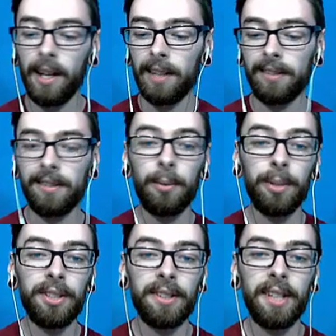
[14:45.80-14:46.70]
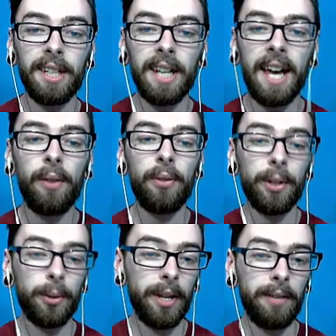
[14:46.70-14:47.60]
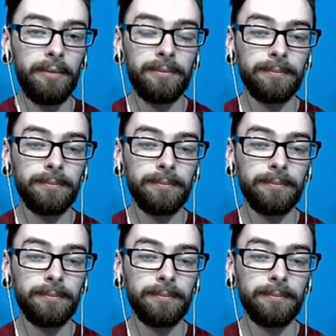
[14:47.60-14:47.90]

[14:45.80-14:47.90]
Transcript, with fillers: I still wish this thing had Thunder Wave.